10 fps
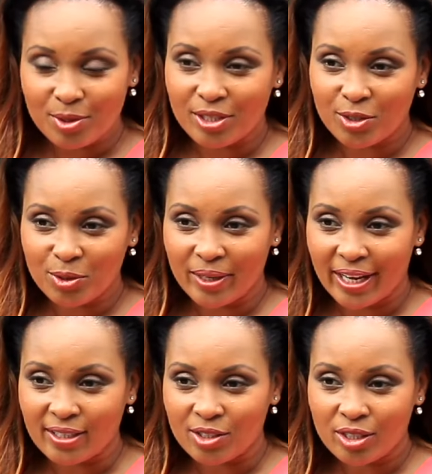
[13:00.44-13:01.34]
who are your
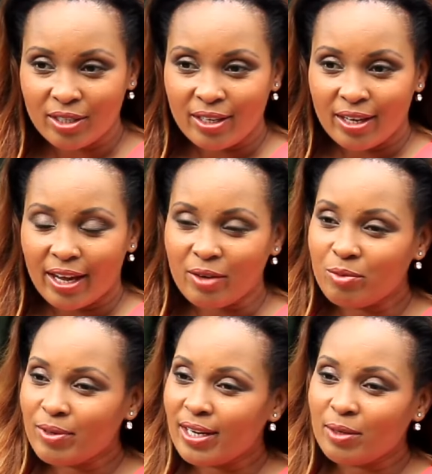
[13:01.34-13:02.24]
age and
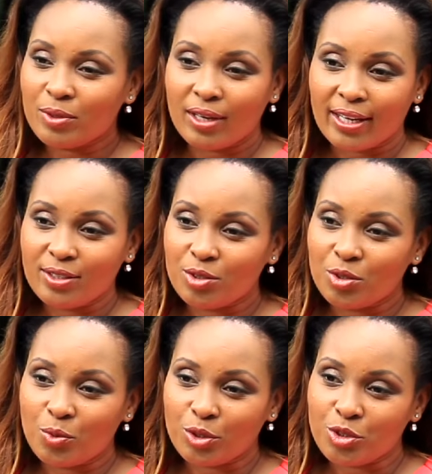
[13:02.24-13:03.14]
really would like to
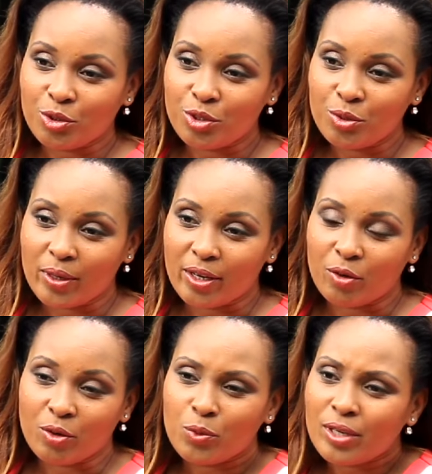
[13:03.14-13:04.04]
do what you're doing
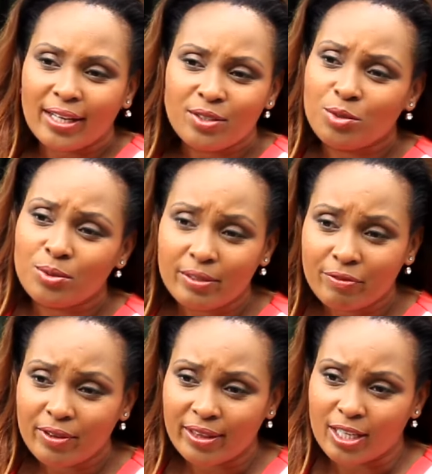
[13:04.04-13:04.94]
or would like to do
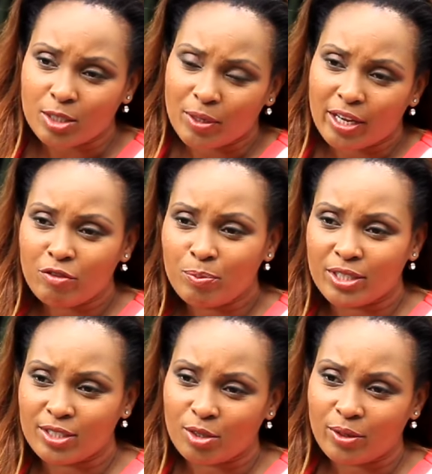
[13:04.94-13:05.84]
different things, but
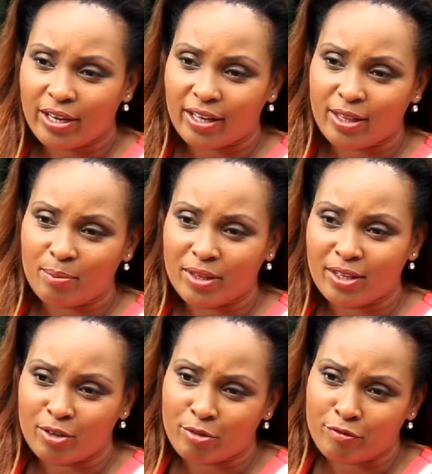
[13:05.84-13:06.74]
everybody's looking at them and they're